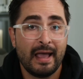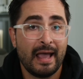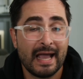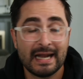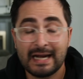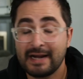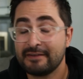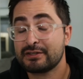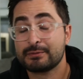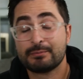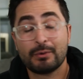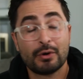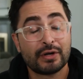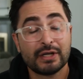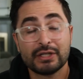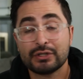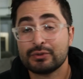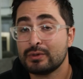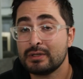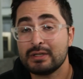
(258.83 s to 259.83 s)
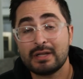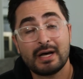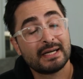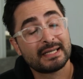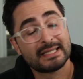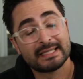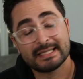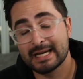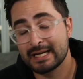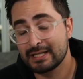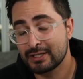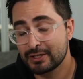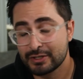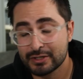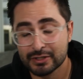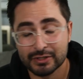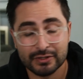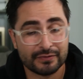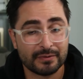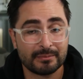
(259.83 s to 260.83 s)
And I've spoken to a lot of
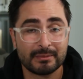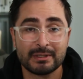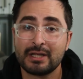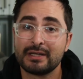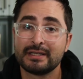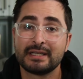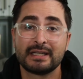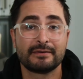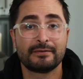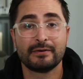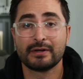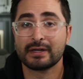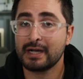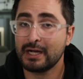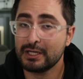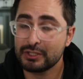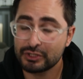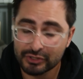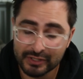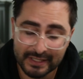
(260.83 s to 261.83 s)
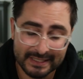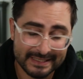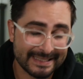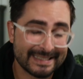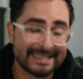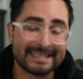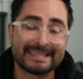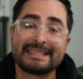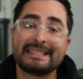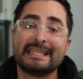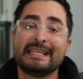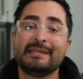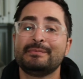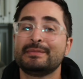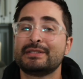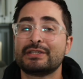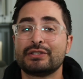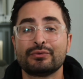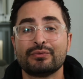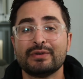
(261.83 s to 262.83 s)
sellers from a lot of different countries, and it
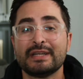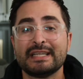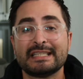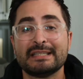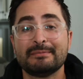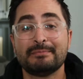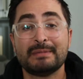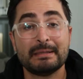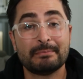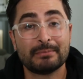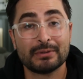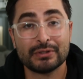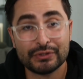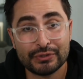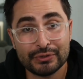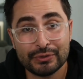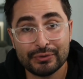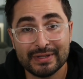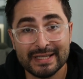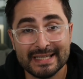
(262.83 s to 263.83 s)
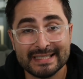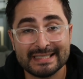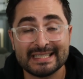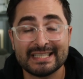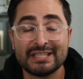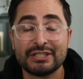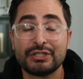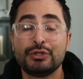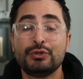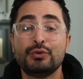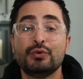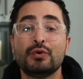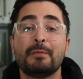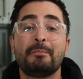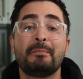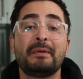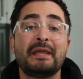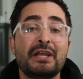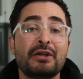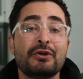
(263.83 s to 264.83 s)
seems the reason people do this is to
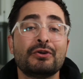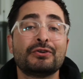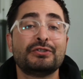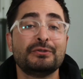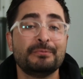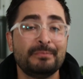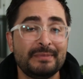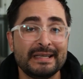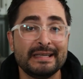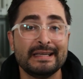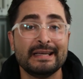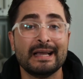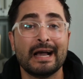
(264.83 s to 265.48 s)
appear to be